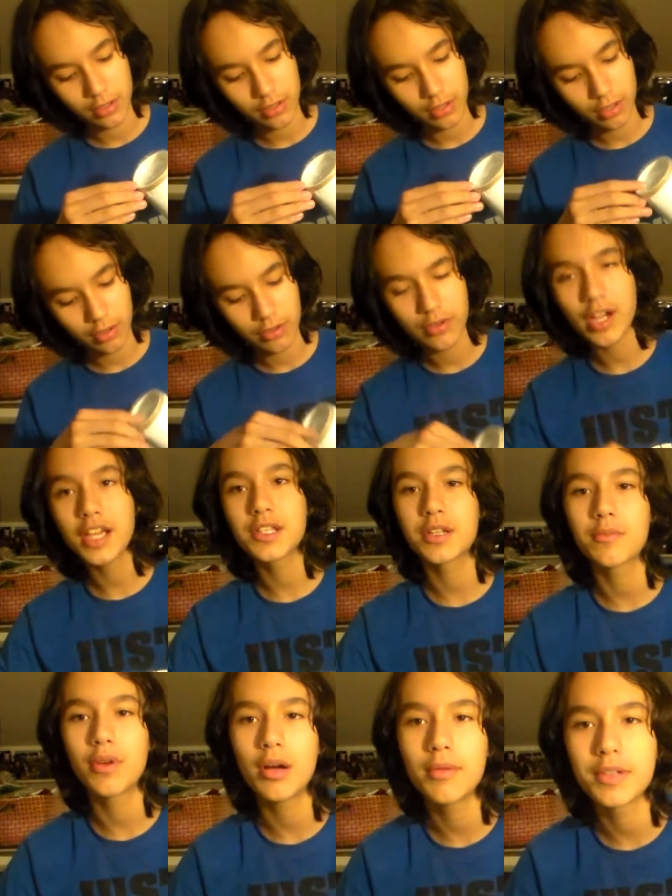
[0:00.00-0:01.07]
So you guys
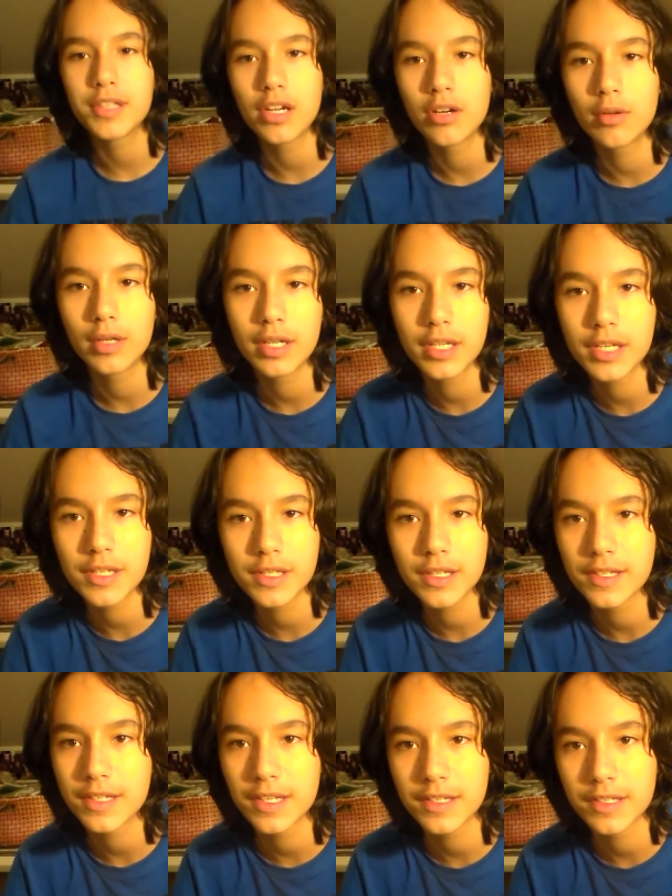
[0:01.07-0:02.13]
can probably tell what it is
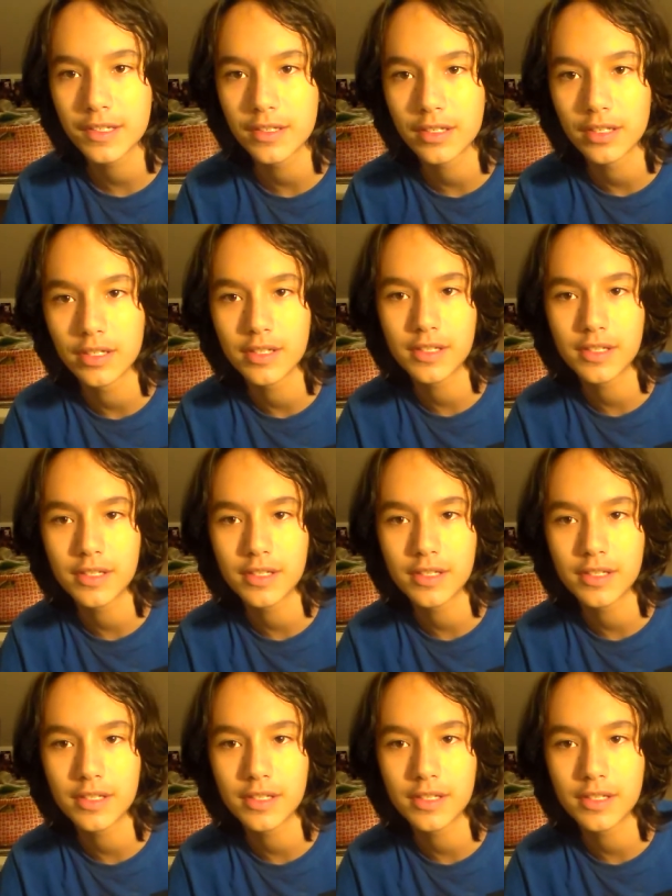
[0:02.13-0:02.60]
because since in the,